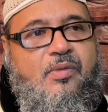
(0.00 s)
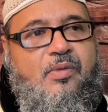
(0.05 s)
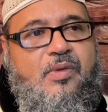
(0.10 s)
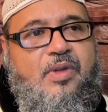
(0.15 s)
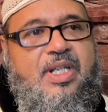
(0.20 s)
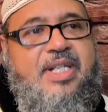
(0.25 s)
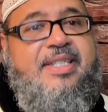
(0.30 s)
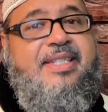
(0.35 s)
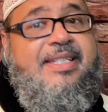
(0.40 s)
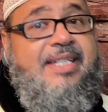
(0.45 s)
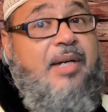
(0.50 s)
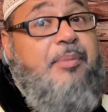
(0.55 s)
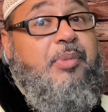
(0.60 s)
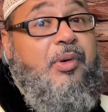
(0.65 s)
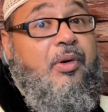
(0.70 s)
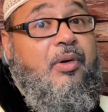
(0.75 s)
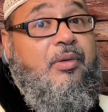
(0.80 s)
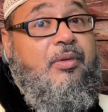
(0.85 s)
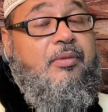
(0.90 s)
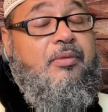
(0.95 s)
It's
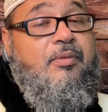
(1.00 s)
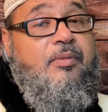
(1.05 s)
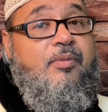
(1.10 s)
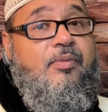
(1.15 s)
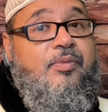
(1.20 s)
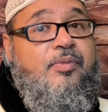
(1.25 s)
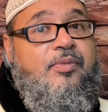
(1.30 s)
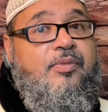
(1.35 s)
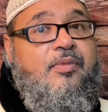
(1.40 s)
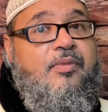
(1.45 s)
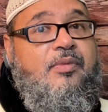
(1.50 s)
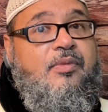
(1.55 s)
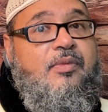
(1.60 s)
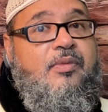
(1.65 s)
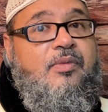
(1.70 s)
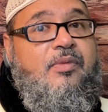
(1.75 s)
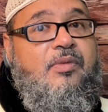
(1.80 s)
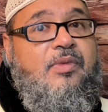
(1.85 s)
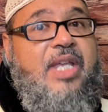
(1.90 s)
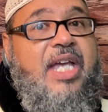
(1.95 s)
simple.
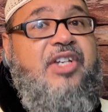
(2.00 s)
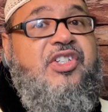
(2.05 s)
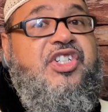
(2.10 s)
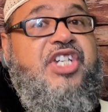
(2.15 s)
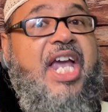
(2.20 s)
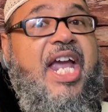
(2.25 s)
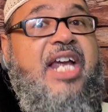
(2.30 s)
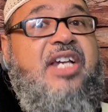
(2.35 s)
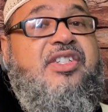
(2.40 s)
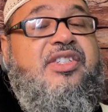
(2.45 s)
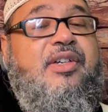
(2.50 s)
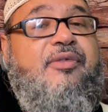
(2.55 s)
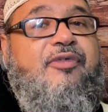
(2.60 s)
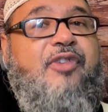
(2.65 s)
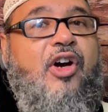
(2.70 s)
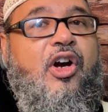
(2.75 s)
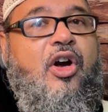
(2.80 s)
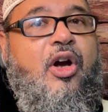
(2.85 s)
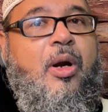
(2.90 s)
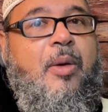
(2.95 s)
They changed the
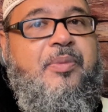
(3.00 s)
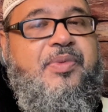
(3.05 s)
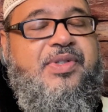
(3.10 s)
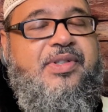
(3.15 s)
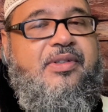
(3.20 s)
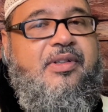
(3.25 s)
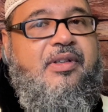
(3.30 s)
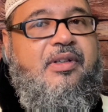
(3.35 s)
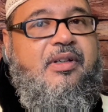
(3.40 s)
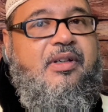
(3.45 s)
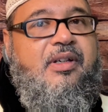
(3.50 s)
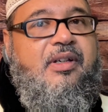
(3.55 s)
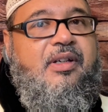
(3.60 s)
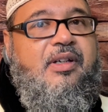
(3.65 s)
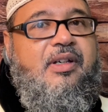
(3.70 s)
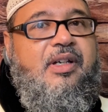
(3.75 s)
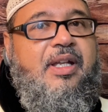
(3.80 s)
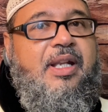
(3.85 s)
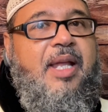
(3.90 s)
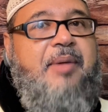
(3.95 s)
verbs.
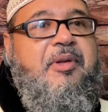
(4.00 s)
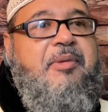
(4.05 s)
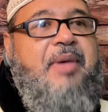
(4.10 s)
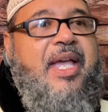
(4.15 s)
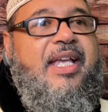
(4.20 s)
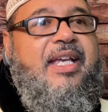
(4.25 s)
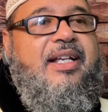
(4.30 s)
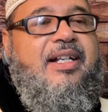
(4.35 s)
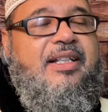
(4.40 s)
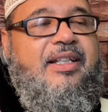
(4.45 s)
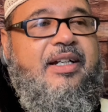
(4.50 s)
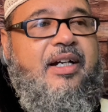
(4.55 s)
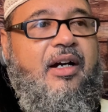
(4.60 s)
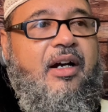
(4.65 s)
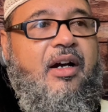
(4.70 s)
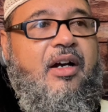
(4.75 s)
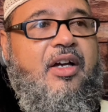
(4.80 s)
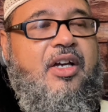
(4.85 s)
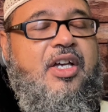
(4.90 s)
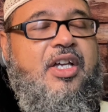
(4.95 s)
And let me make it
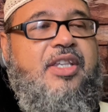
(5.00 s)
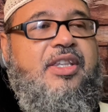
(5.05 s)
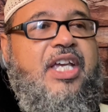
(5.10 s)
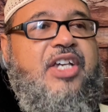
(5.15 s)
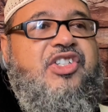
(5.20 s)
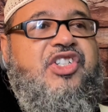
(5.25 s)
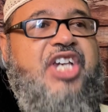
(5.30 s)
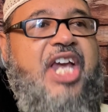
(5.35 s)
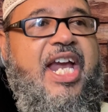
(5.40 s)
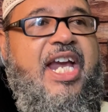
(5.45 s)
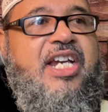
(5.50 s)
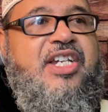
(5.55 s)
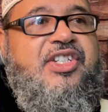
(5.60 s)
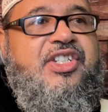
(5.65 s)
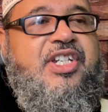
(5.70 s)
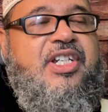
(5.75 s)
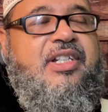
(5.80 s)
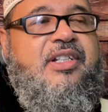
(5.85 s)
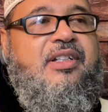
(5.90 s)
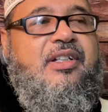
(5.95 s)
clear. They
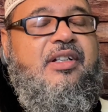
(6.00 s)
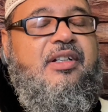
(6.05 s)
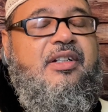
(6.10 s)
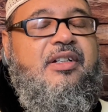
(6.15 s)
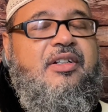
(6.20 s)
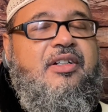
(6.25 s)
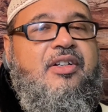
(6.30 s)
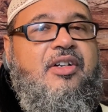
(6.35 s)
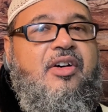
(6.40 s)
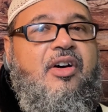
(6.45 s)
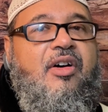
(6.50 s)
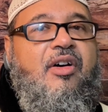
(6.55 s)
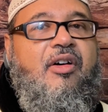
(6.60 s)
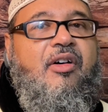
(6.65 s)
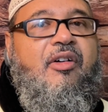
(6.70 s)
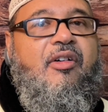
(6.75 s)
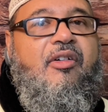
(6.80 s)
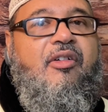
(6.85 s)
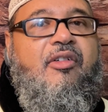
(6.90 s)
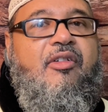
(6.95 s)
changed it
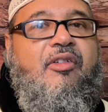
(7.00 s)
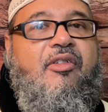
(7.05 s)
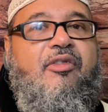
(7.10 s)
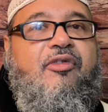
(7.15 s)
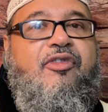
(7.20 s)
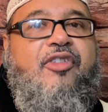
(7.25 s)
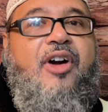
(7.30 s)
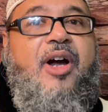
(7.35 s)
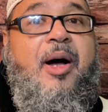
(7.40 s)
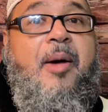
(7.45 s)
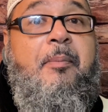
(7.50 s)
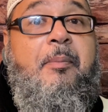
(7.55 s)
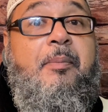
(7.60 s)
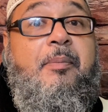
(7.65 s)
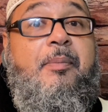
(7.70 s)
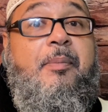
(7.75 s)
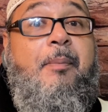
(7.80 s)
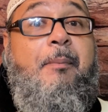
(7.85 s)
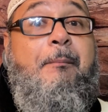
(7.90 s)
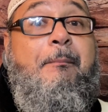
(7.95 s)
from
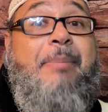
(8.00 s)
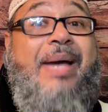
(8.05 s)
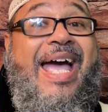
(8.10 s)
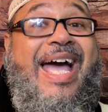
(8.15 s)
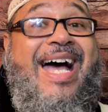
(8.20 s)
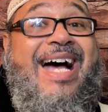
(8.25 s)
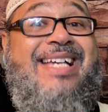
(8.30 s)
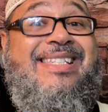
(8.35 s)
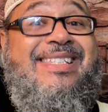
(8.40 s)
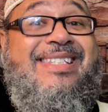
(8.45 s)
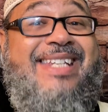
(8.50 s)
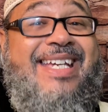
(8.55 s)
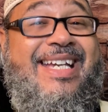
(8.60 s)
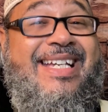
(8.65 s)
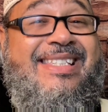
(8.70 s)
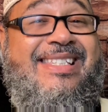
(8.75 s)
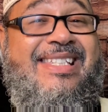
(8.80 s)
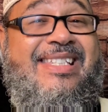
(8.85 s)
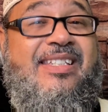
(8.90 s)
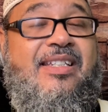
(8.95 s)
past
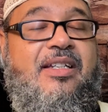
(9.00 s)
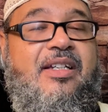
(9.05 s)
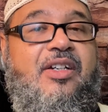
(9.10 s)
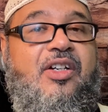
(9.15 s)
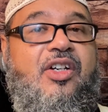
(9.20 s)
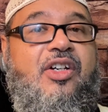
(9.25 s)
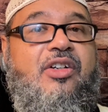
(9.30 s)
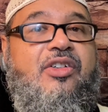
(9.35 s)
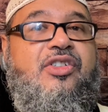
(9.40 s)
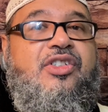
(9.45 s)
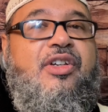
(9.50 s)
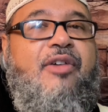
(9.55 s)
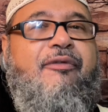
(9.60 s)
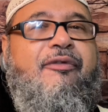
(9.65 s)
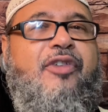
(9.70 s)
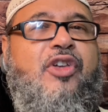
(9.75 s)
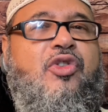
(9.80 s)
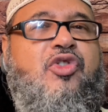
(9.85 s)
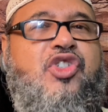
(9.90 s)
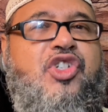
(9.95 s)
tense to
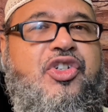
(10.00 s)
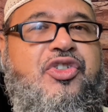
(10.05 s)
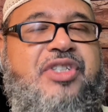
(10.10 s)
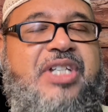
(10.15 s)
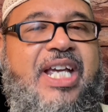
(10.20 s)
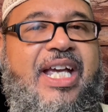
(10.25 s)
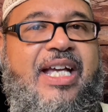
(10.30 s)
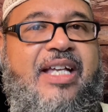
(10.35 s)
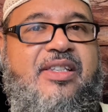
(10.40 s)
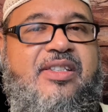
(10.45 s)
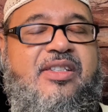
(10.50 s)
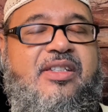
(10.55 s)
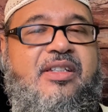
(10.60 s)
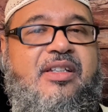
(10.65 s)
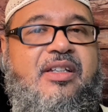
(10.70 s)
future tense